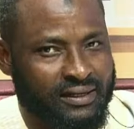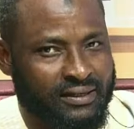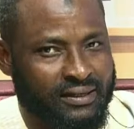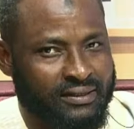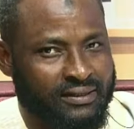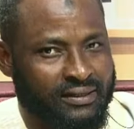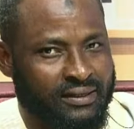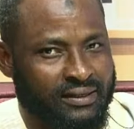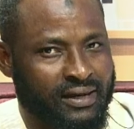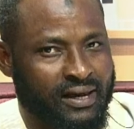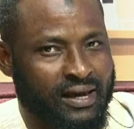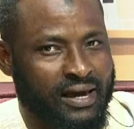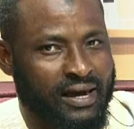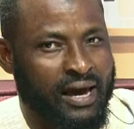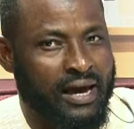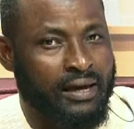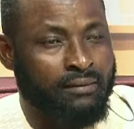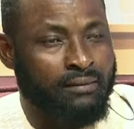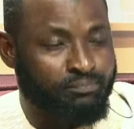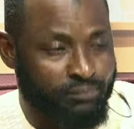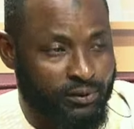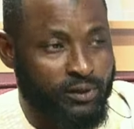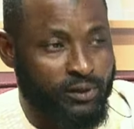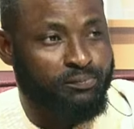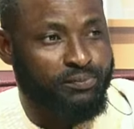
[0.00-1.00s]
the
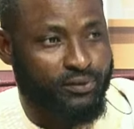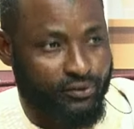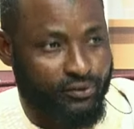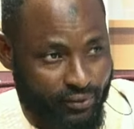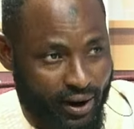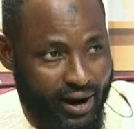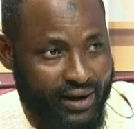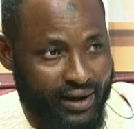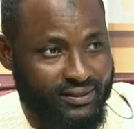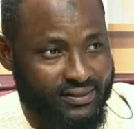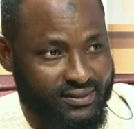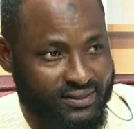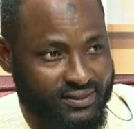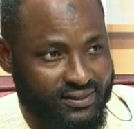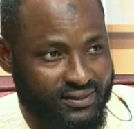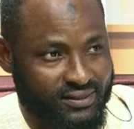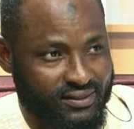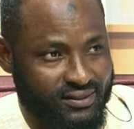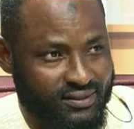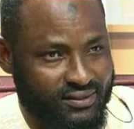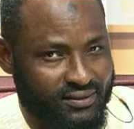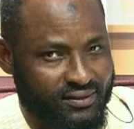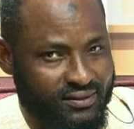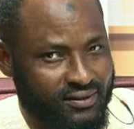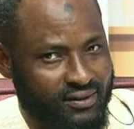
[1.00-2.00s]
NPP, right?
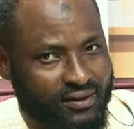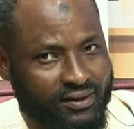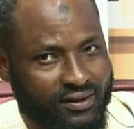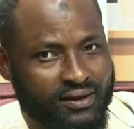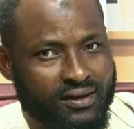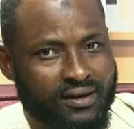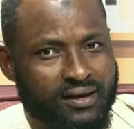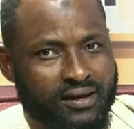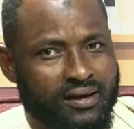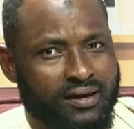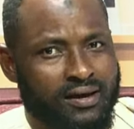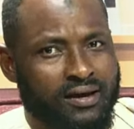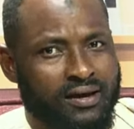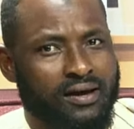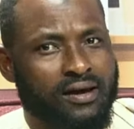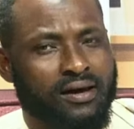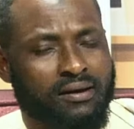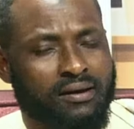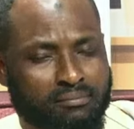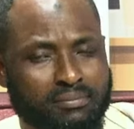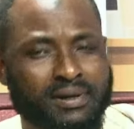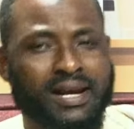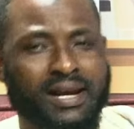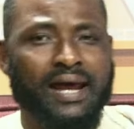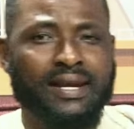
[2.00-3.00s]
Yes, a parliament.
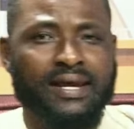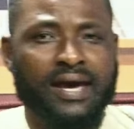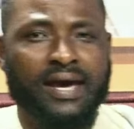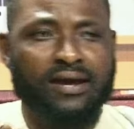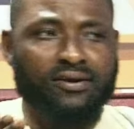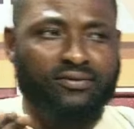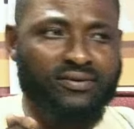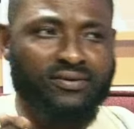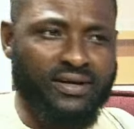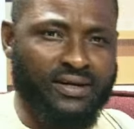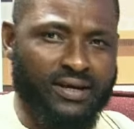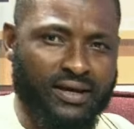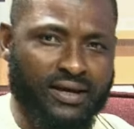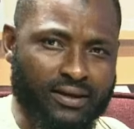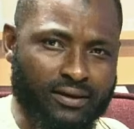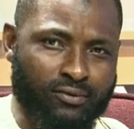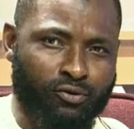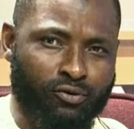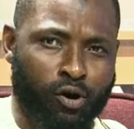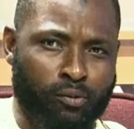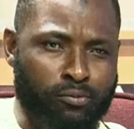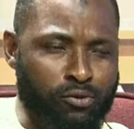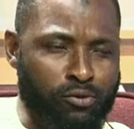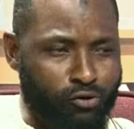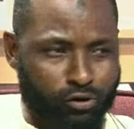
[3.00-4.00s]
But at the end of the day,
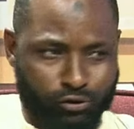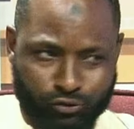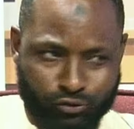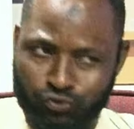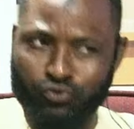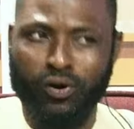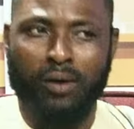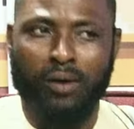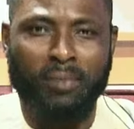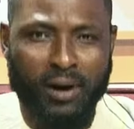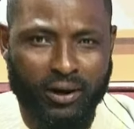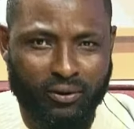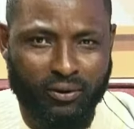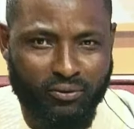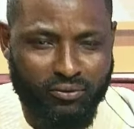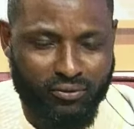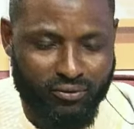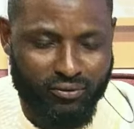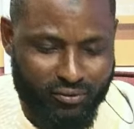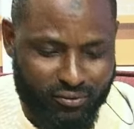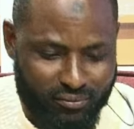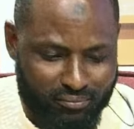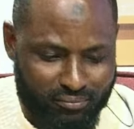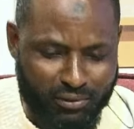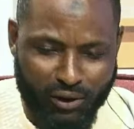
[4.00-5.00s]
omoko to abano.
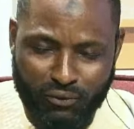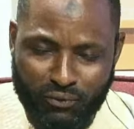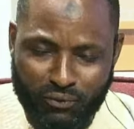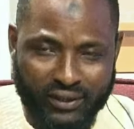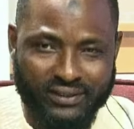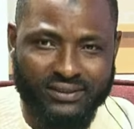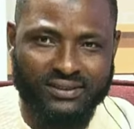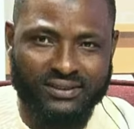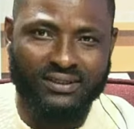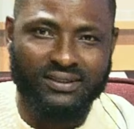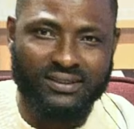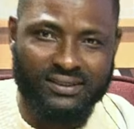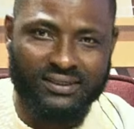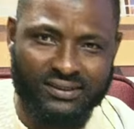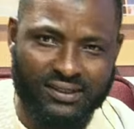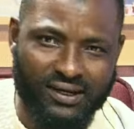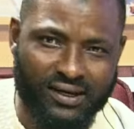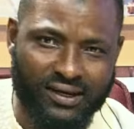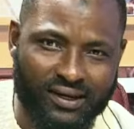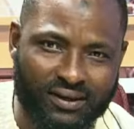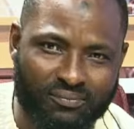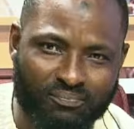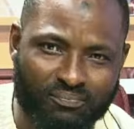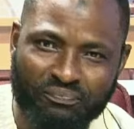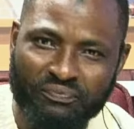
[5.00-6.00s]
My question is,
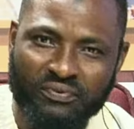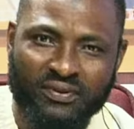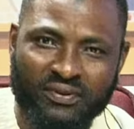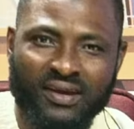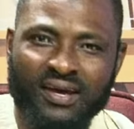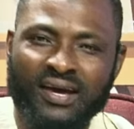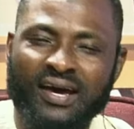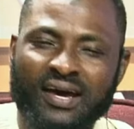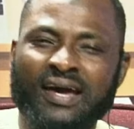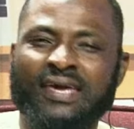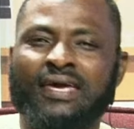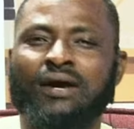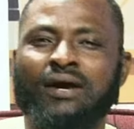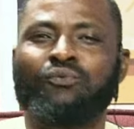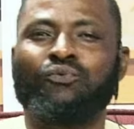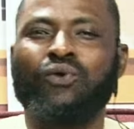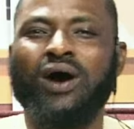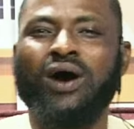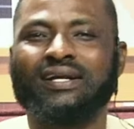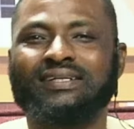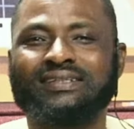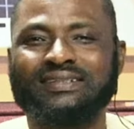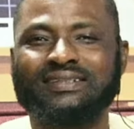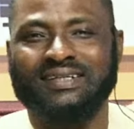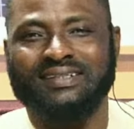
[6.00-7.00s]
a
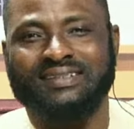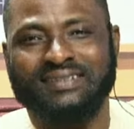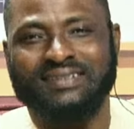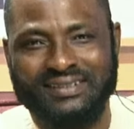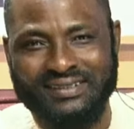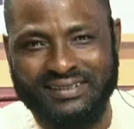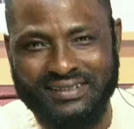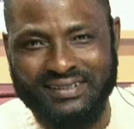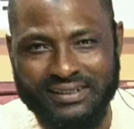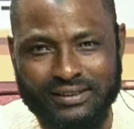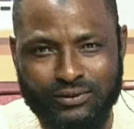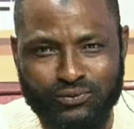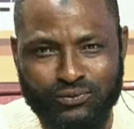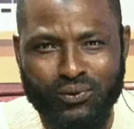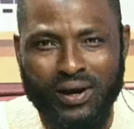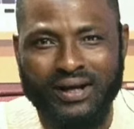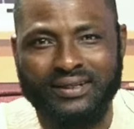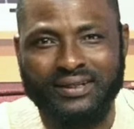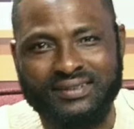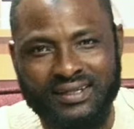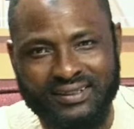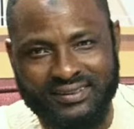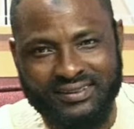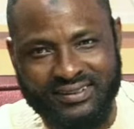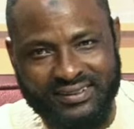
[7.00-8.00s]

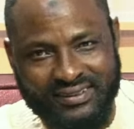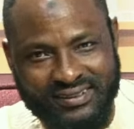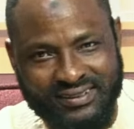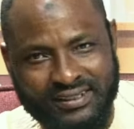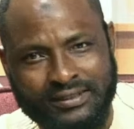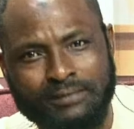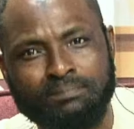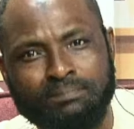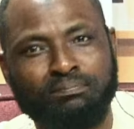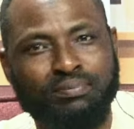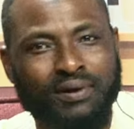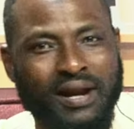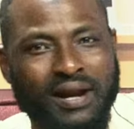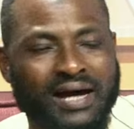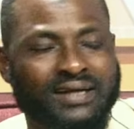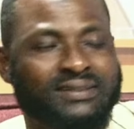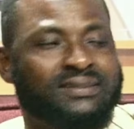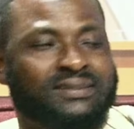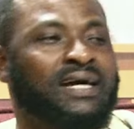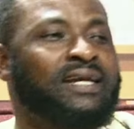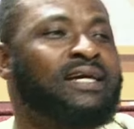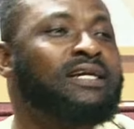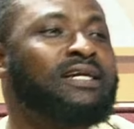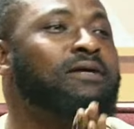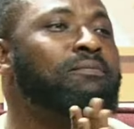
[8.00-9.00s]
136 plus
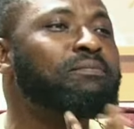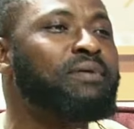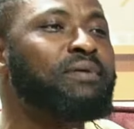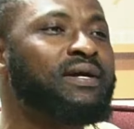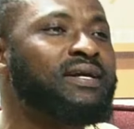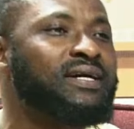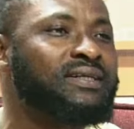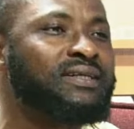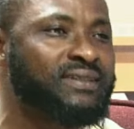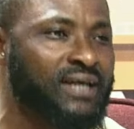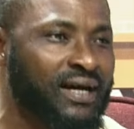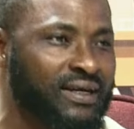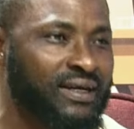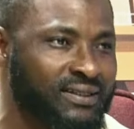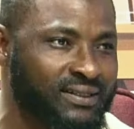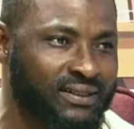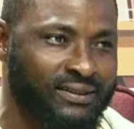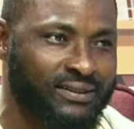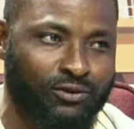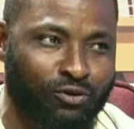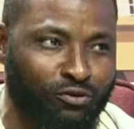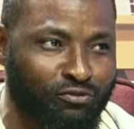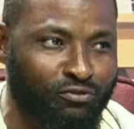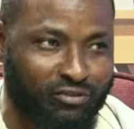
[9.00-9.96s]
an independent candidate of free